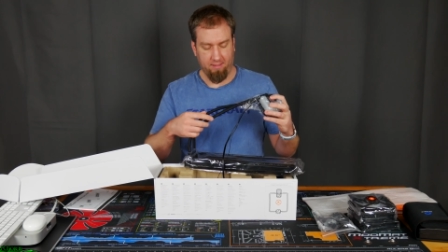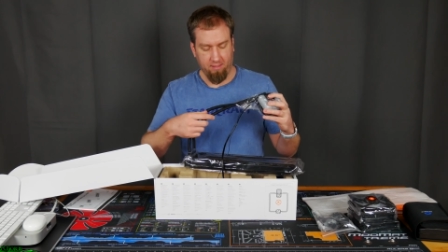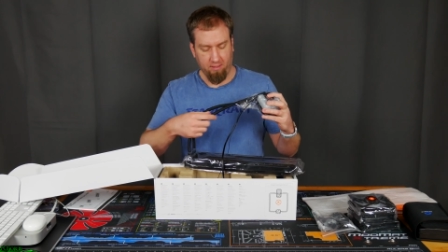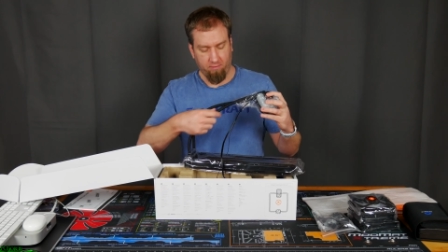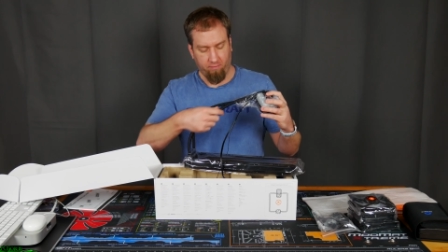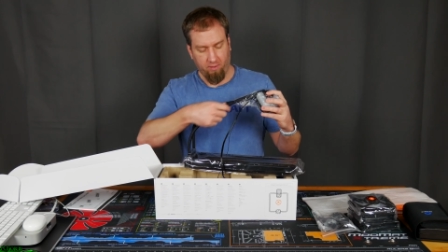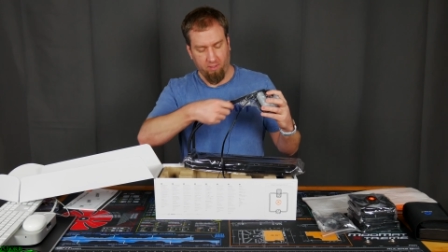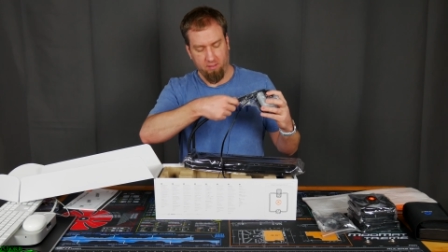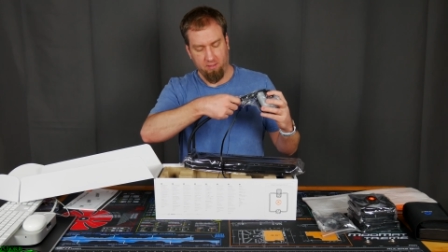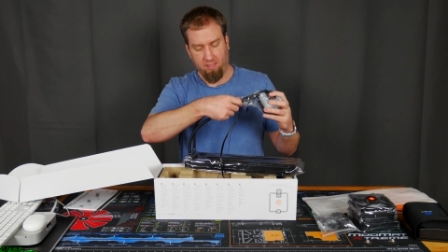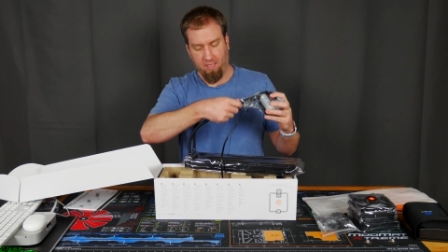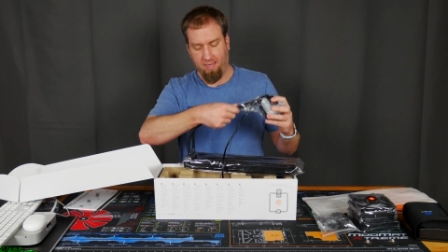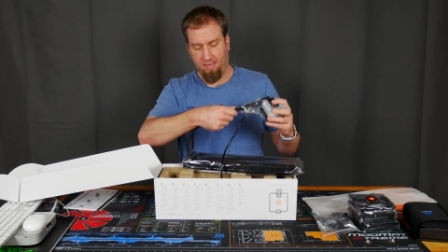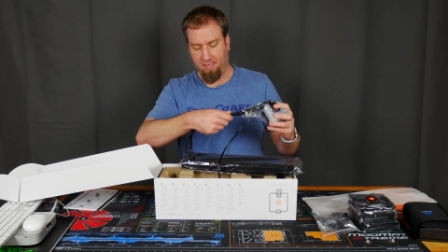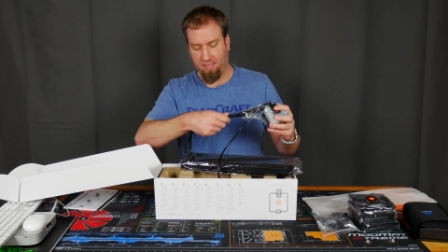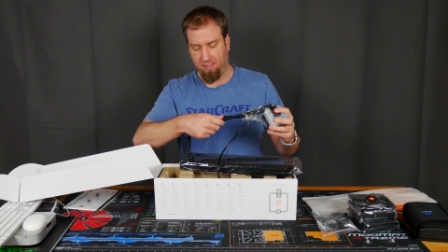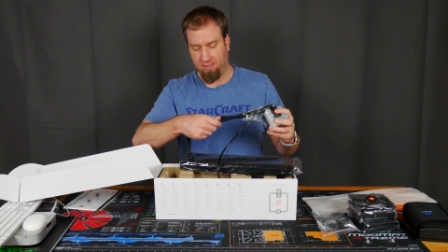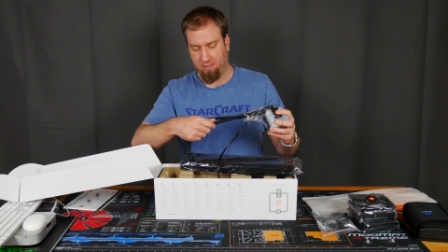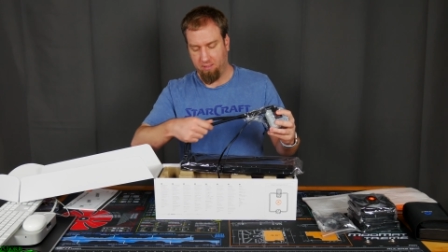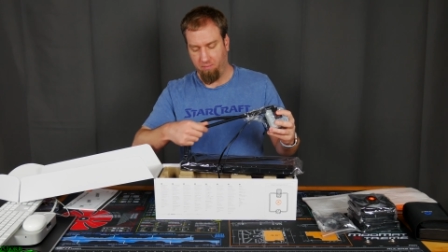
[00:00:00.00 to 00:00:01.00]
This feels like
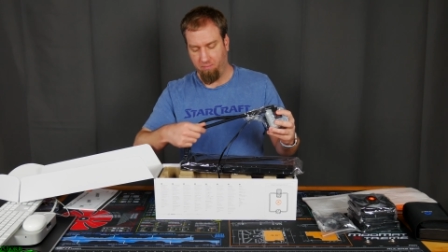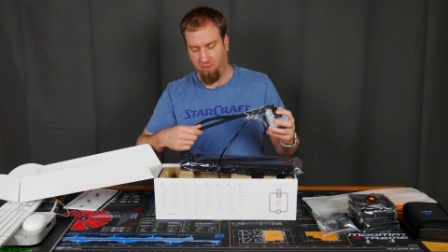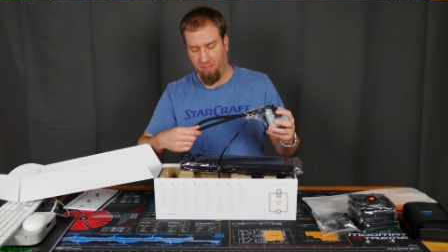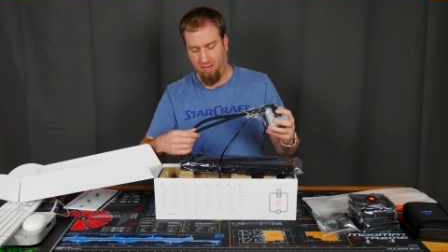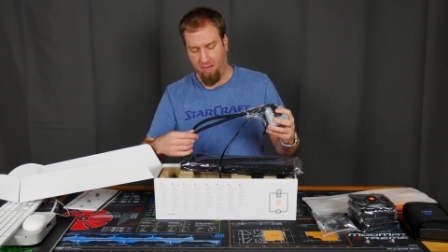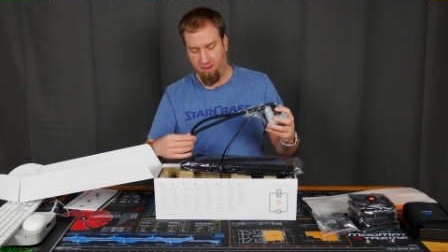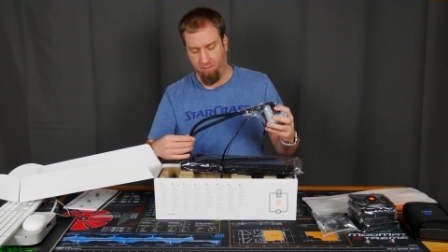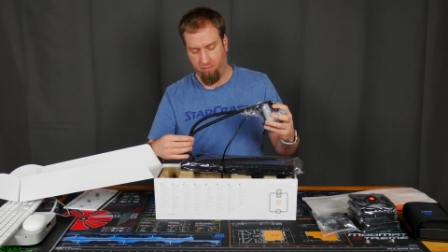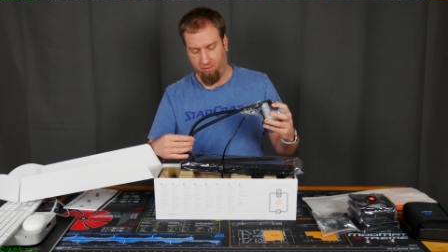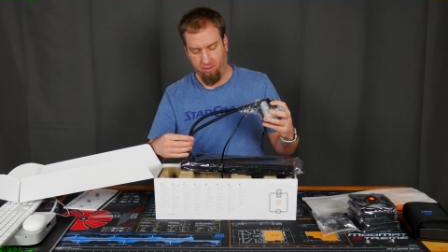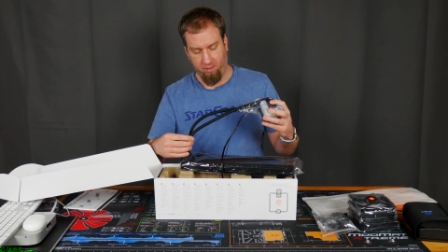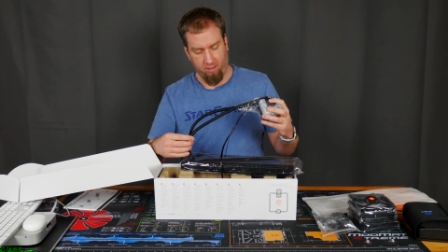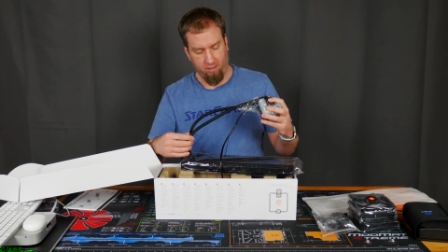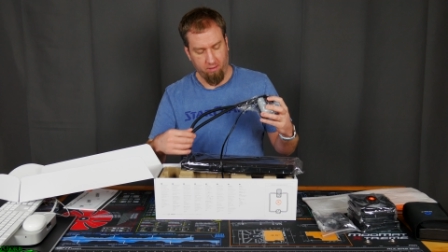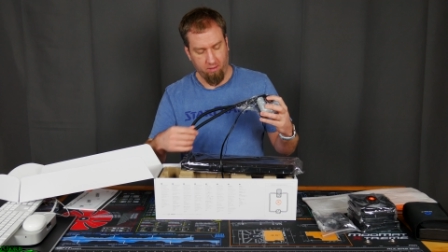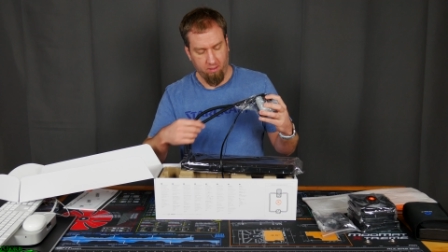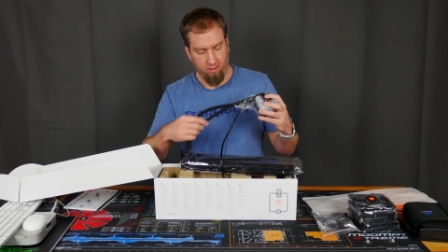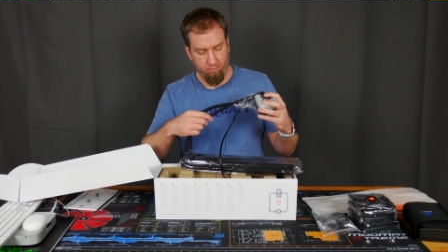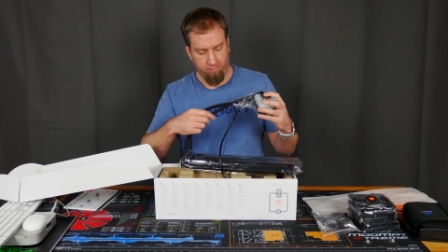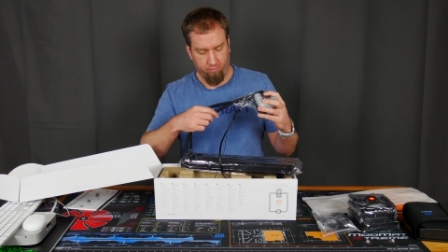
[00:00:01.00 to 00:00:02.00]
custom
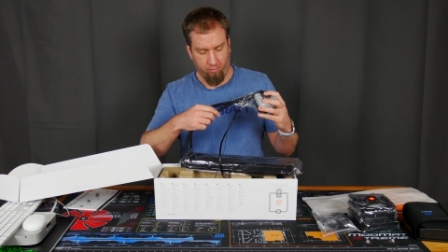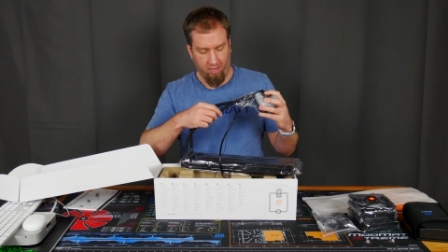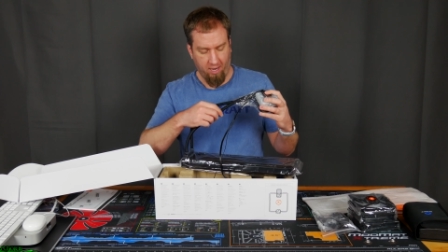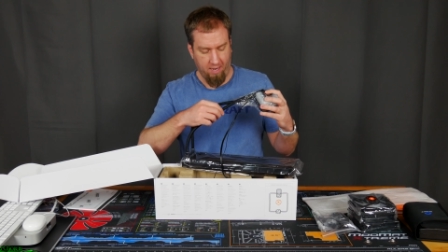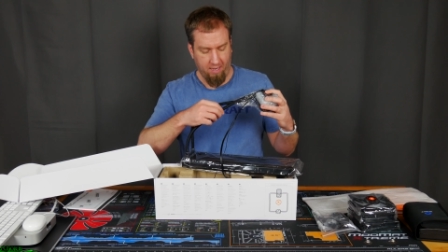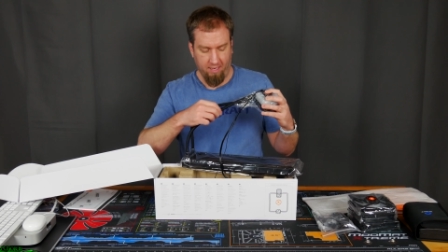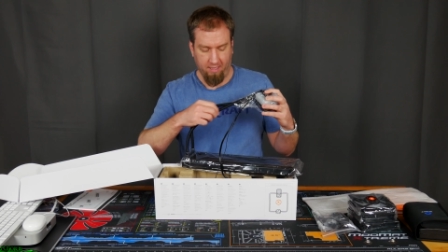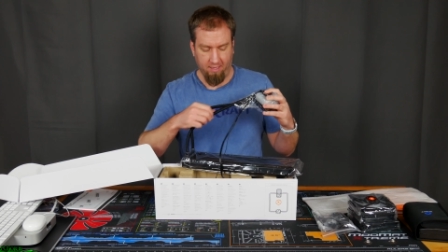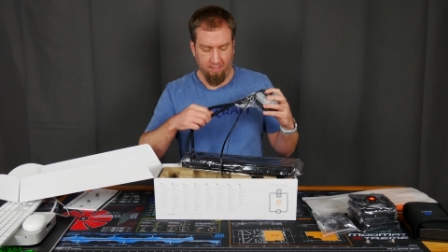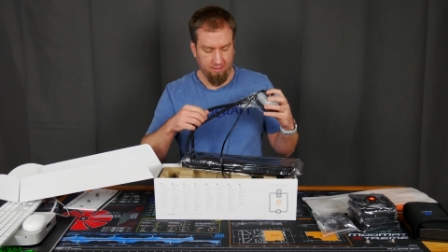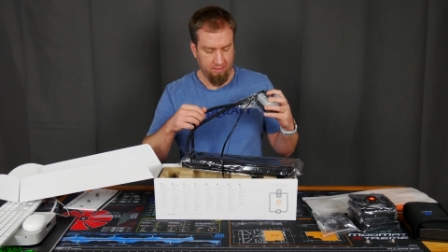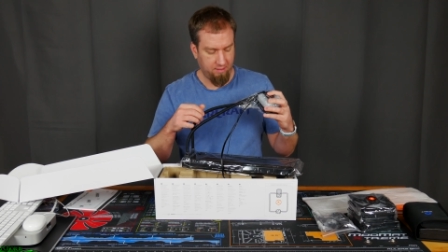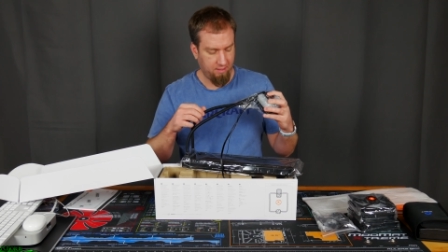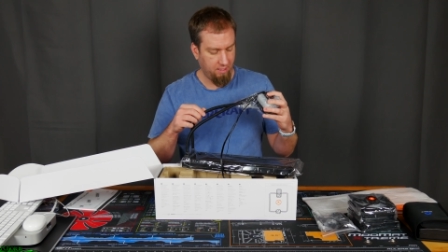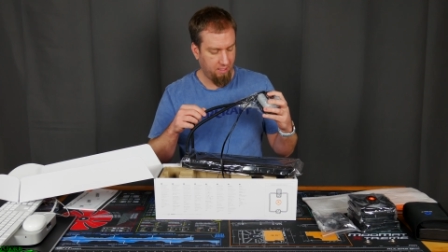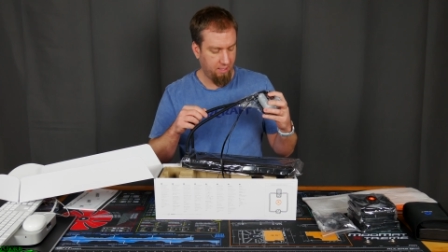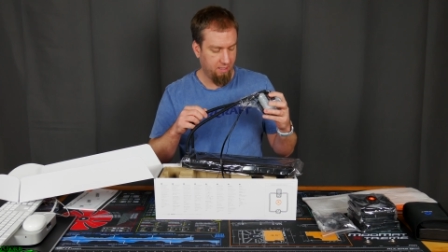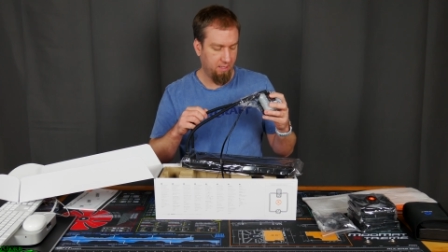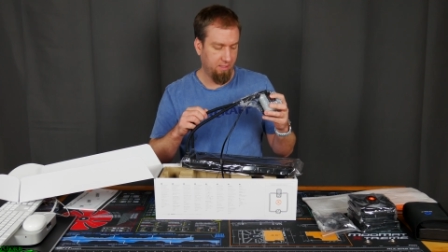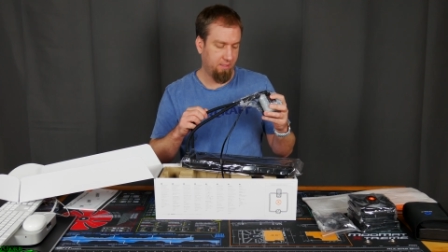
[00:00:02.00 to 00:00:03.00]
cabling braiding that's
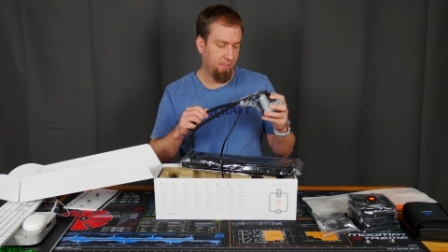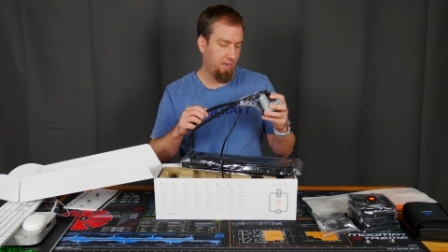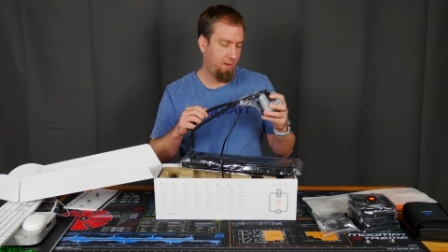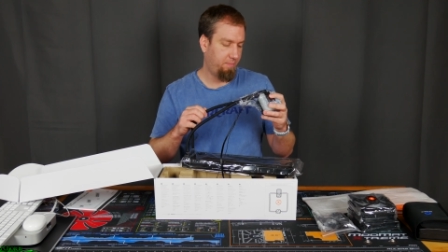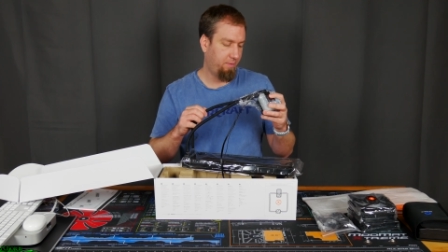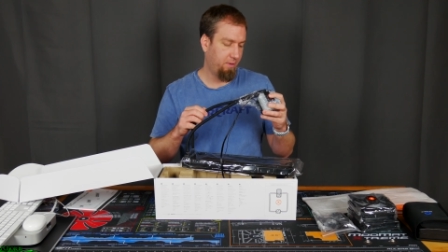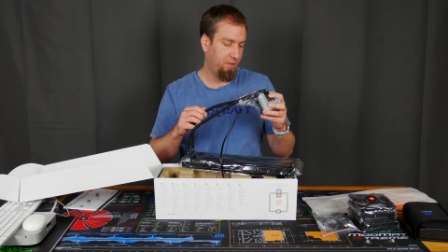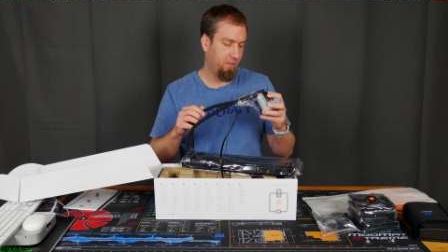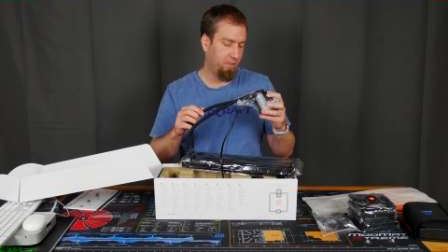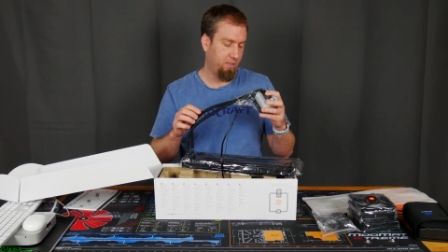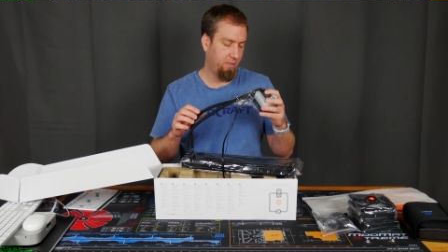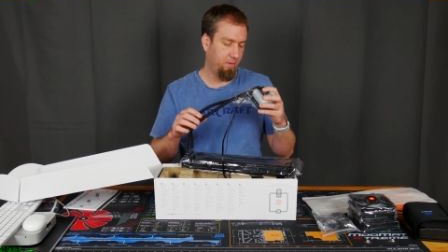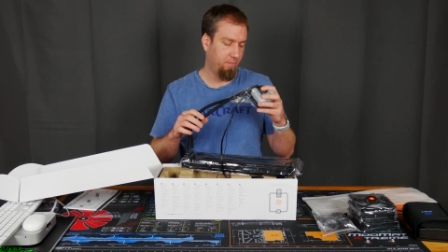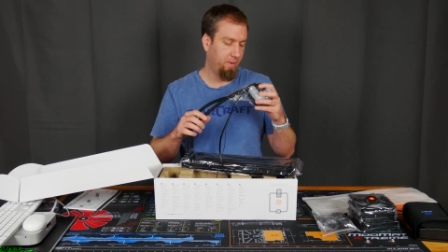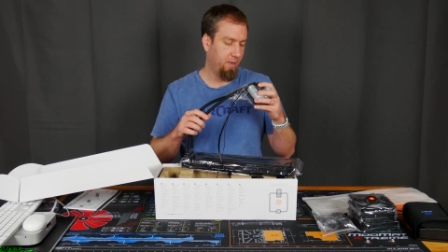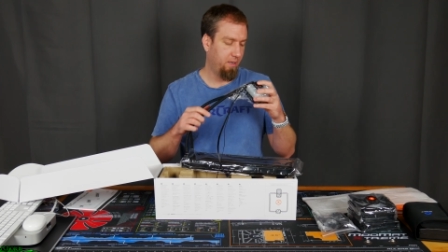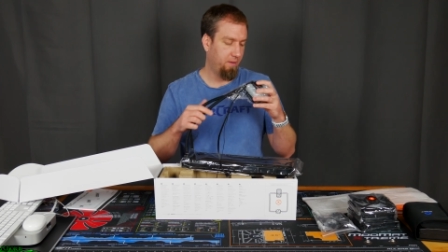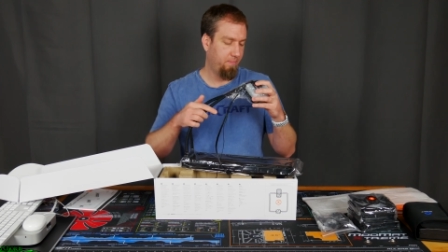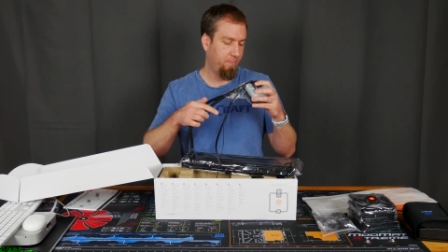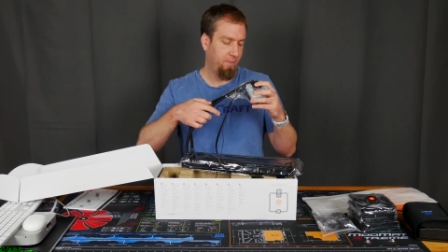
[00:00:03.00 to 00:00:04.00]
sitting on top of the
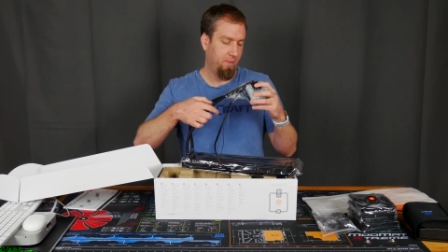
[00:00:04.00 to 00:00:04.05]
tubing.